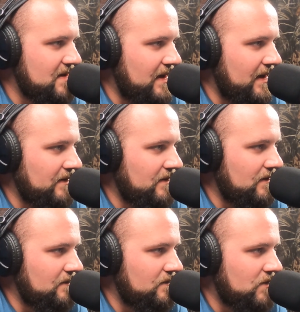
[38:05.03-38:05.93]
I'd like
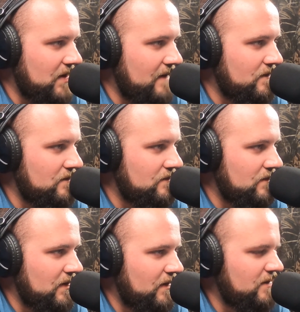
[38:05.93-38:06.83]
to travel.
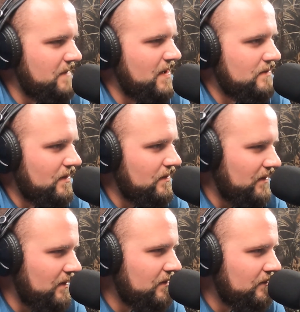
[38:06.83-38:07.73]
Could you imagine trying to
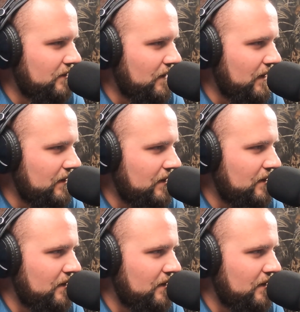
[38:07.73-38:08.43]
hunt around there?